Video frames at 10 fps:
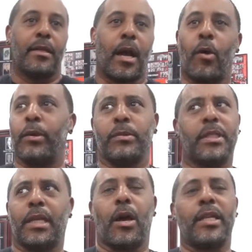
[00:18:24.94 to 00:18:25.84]
Cause oh, it was
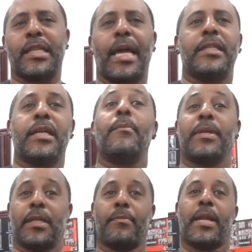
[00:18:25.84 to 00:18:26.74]
like, no, it's like dumping.
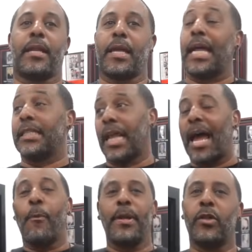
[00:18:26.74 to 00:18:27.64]
I
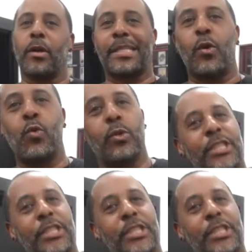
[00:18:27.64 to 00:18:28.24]
opened the door, I was like, ooh,